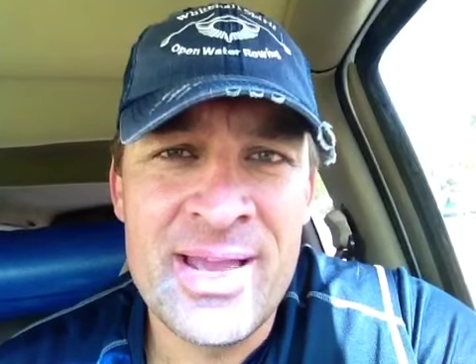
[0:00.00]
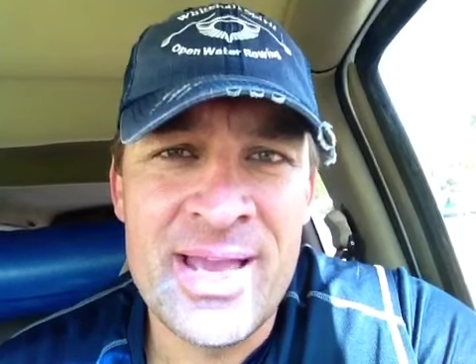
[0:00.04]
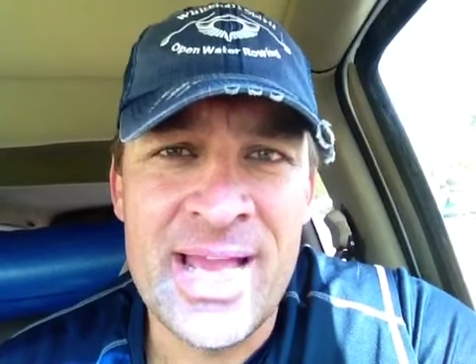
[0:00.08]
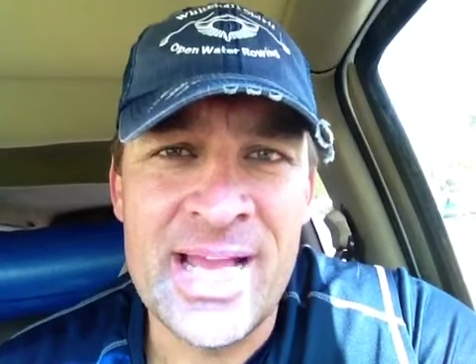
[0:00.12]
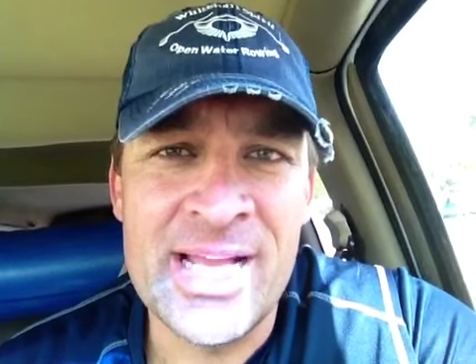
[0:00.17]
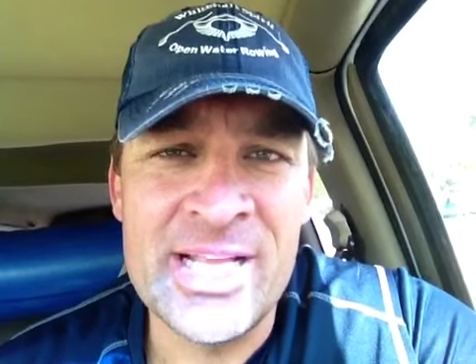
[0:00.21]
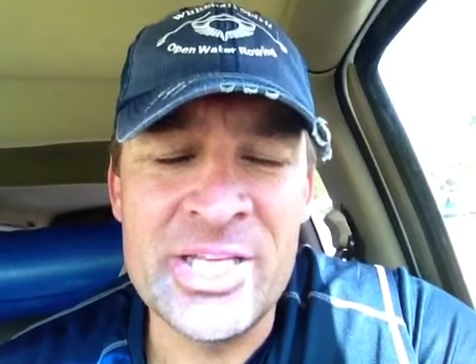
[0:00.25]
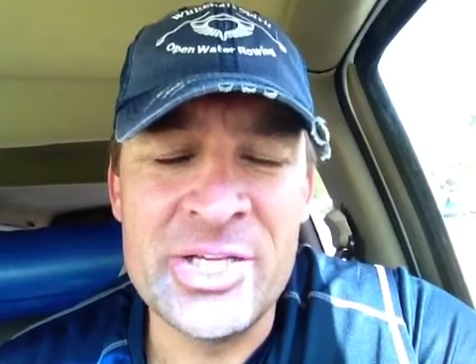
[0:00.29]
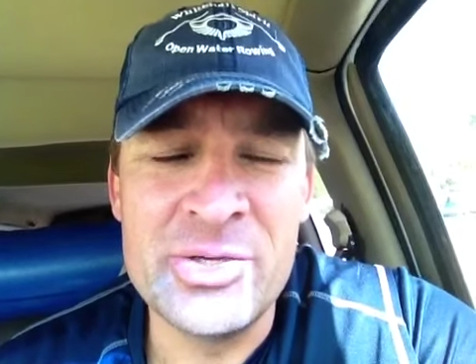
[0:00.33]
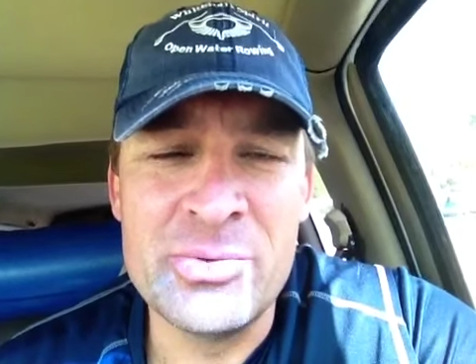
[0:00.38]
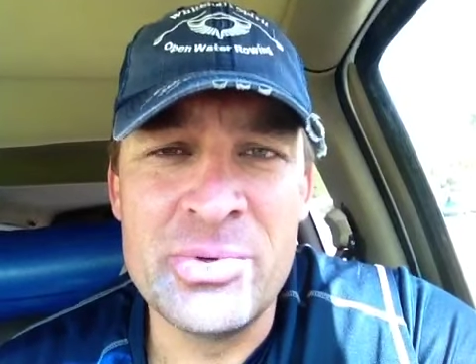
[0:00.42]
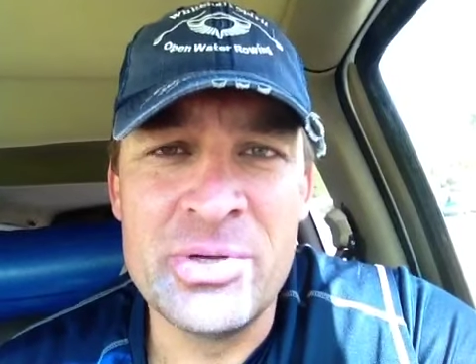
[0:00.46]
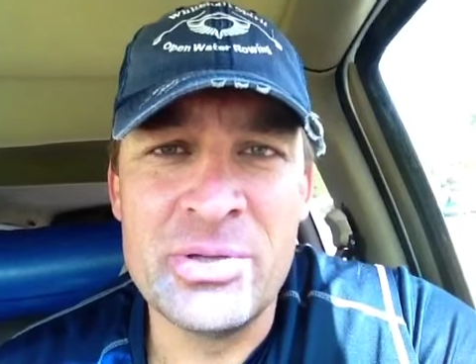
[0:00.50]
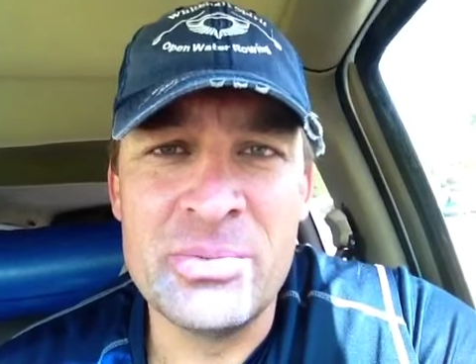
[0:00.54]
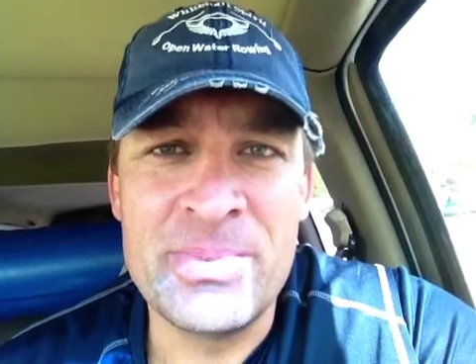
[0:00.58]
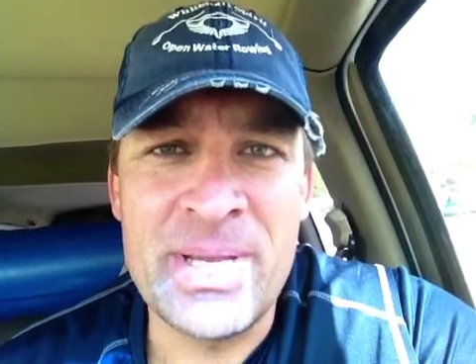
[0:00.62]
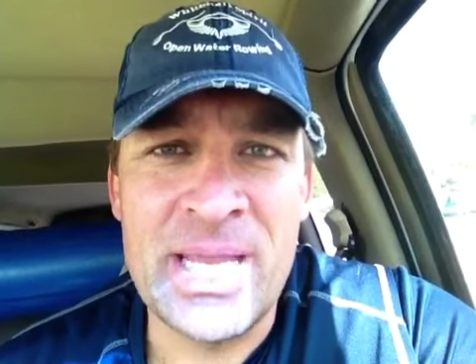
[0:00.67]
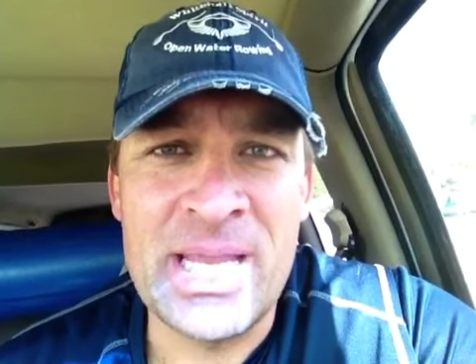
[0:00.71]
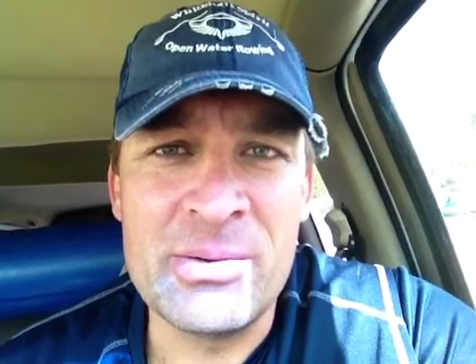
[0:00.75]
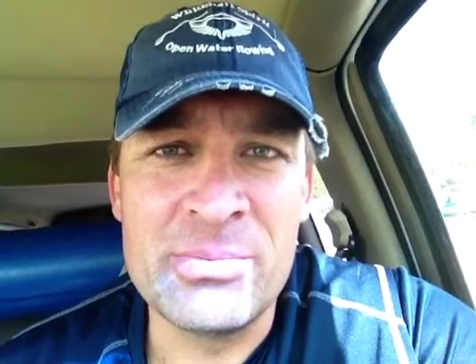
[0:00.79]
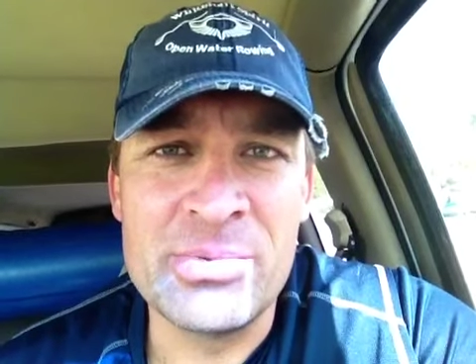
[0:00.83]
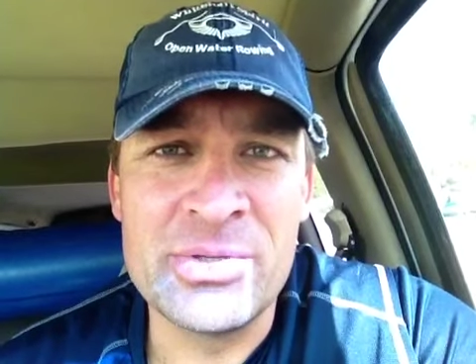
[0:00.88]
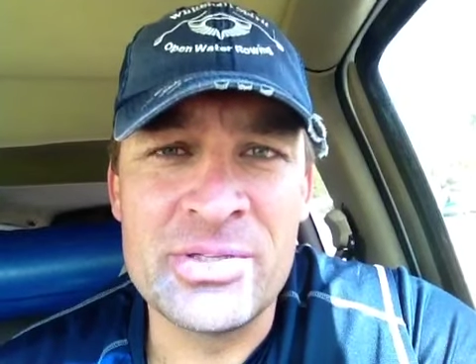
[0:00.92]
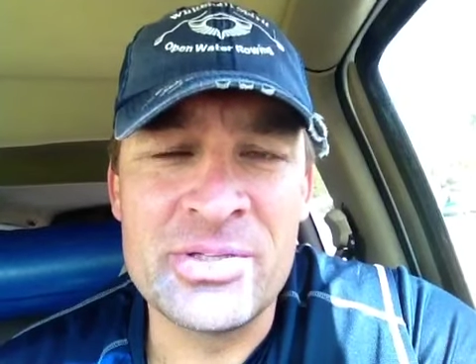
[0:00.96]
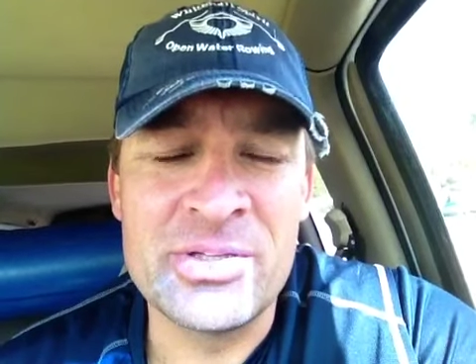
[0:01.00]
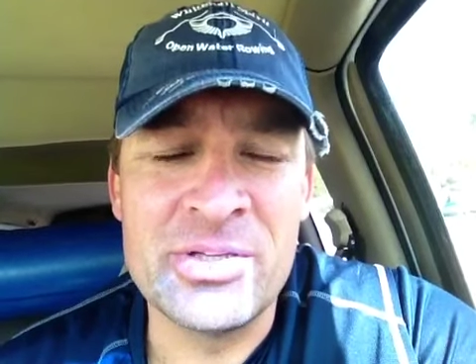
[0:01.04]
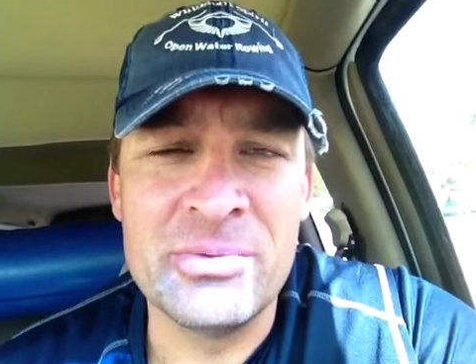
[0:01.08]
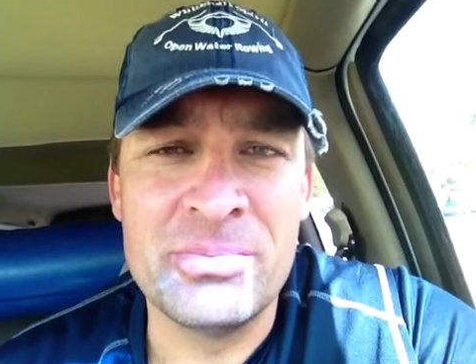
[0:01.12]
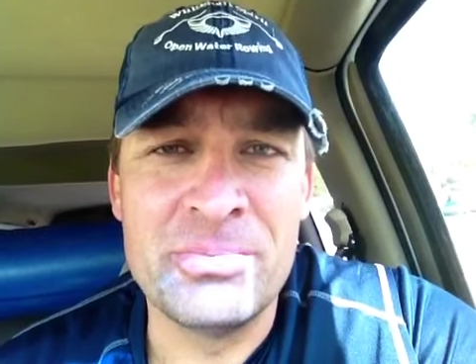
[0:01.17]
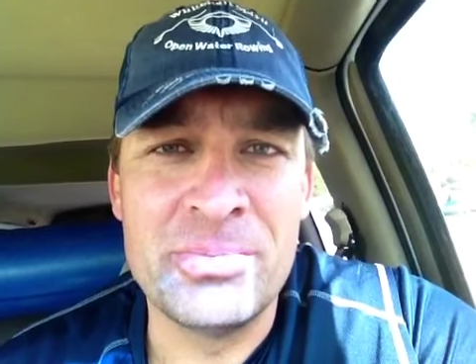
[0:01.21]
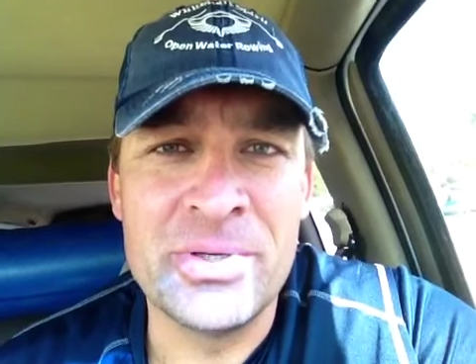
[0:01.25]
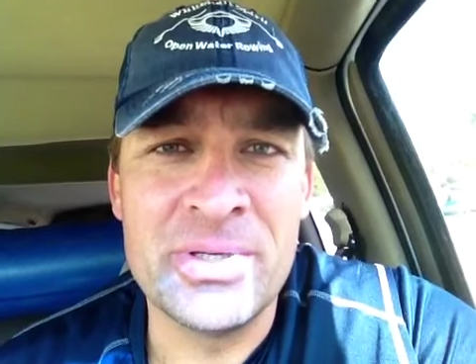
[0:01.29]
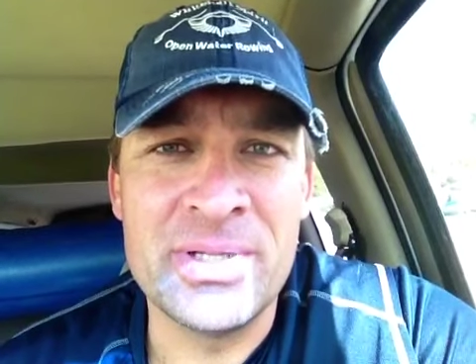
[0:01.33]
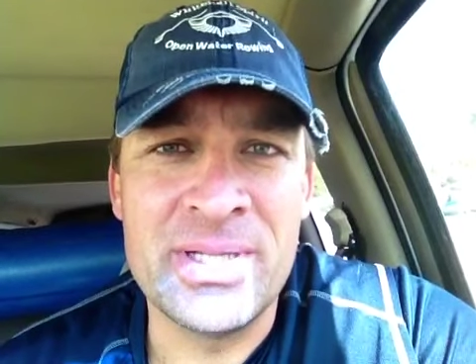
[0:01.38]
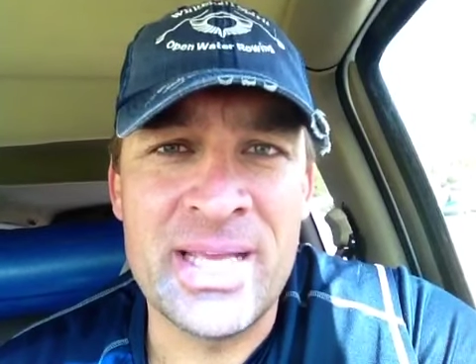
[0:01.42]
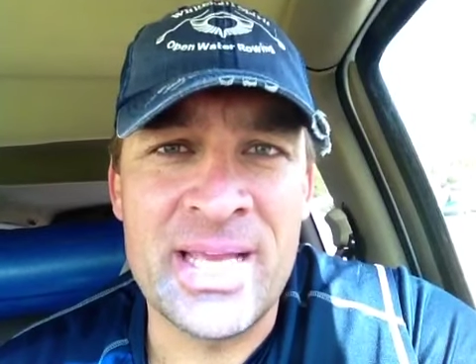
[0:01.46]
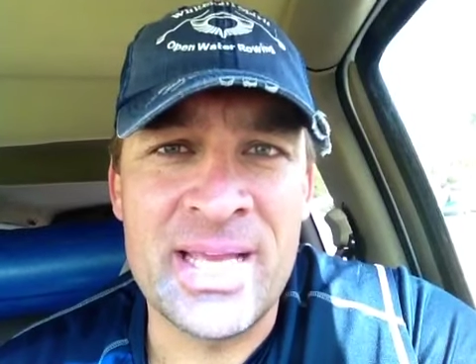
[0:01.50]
and you will be able to put